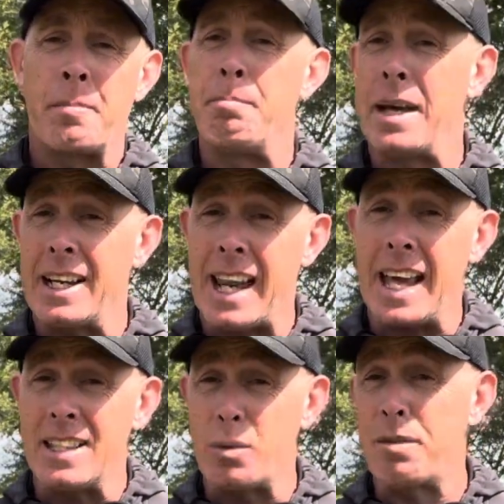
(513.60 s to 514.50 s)
big
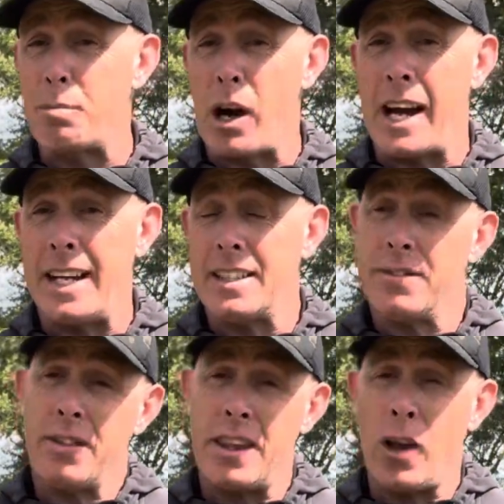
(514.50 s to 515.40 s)
leads with braid.
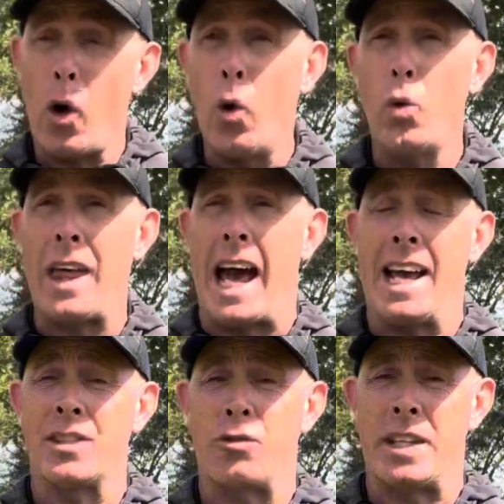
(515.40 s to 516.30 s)
All that
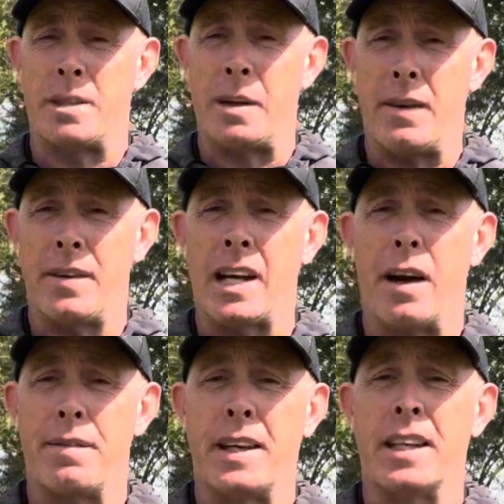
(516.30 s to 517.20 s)
is a recipe for
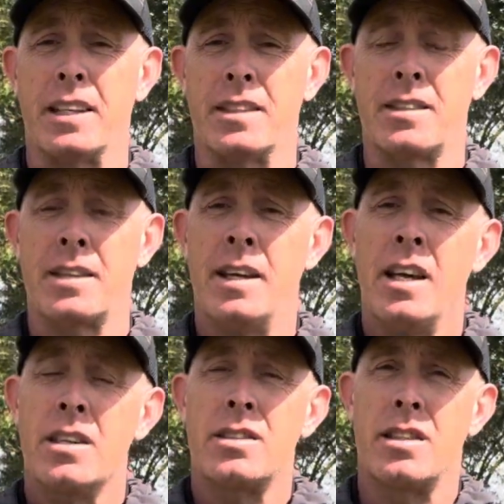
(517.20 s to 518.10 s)
cut fingers.
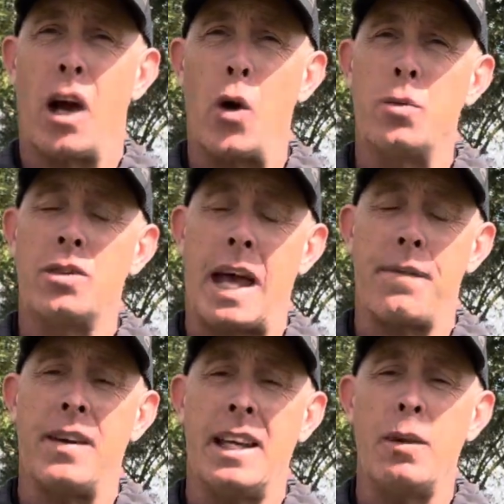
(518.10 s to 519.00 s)
So
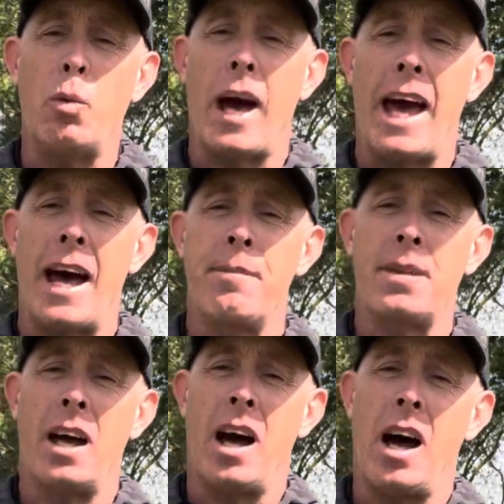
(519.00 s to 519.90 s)
definitely wear
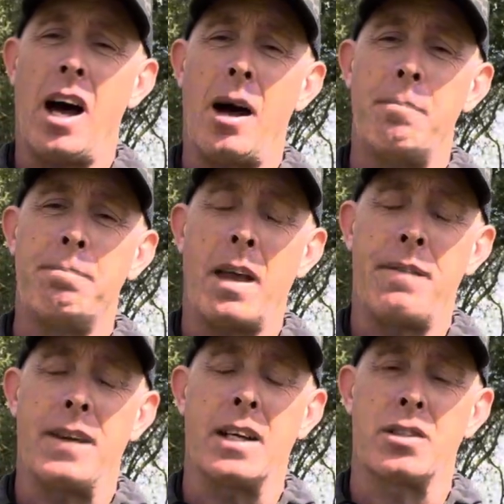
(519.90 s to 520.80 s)
a
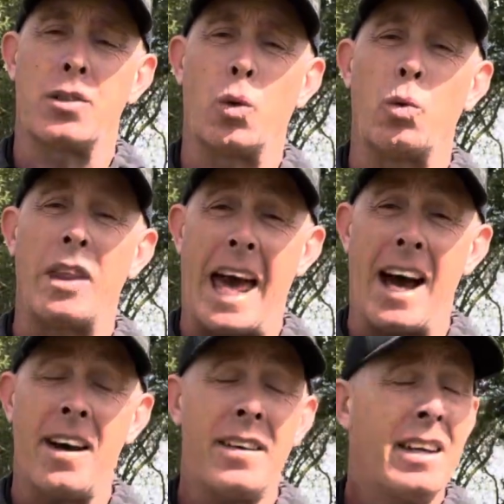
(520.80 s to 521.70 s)
finger stall
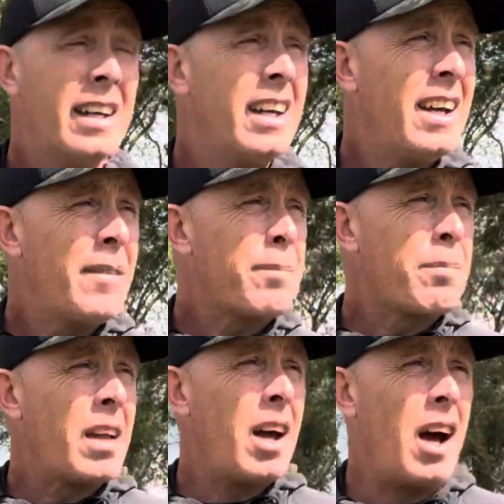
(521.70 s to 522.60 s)
there.
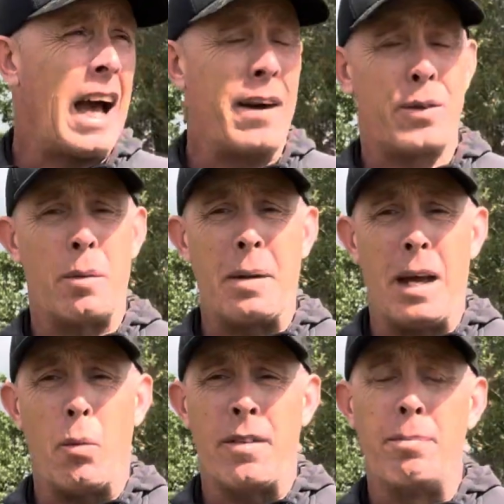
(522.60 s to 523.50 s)
I have to
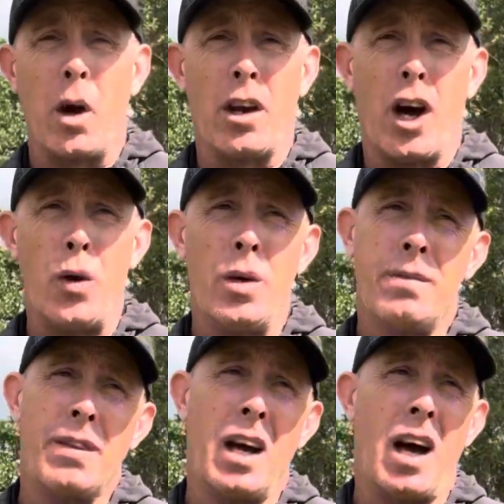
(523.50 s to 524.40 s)
admit, with mono,
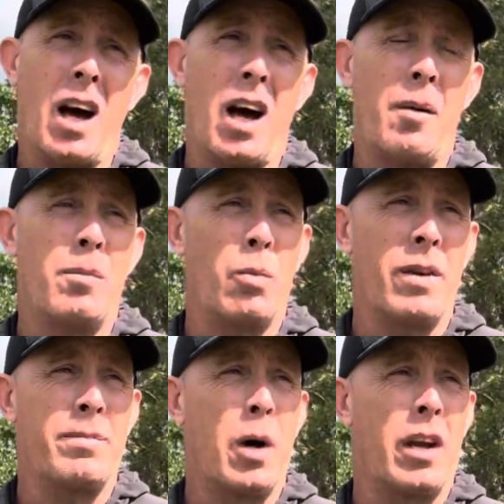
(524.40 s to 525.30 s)

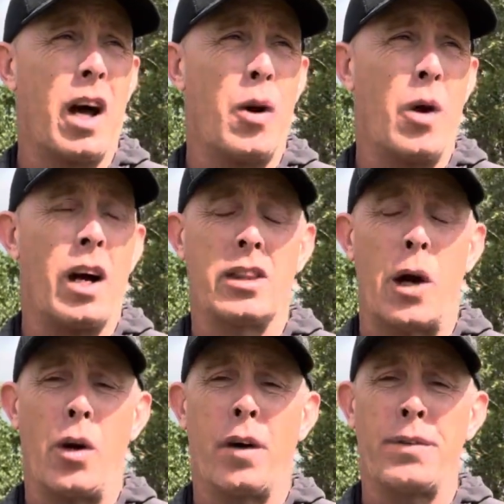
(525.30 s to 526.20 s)
I
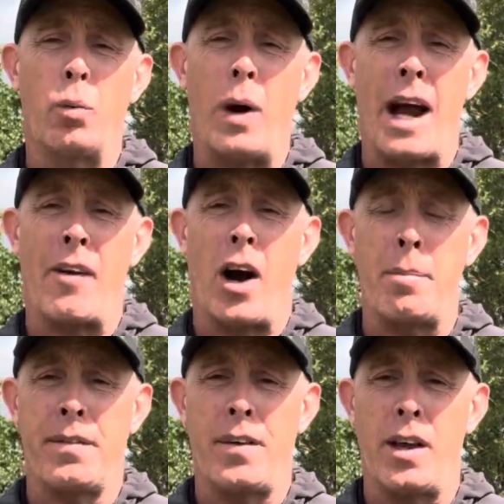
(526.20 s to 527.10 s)
don't often wear it. I
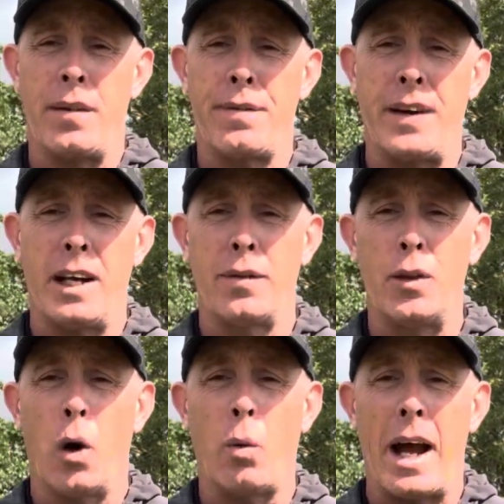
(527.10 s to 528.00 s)
prefer the feel of
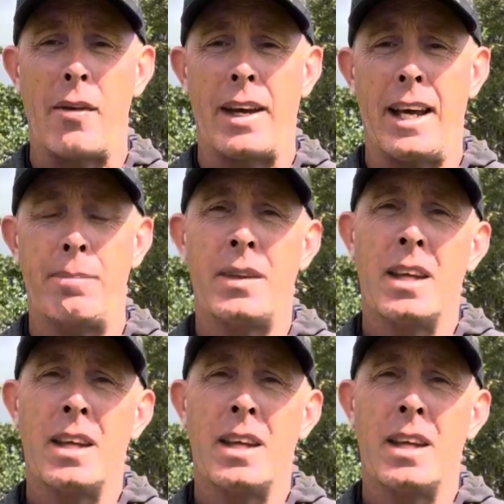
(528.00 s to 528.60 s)
not wearing it.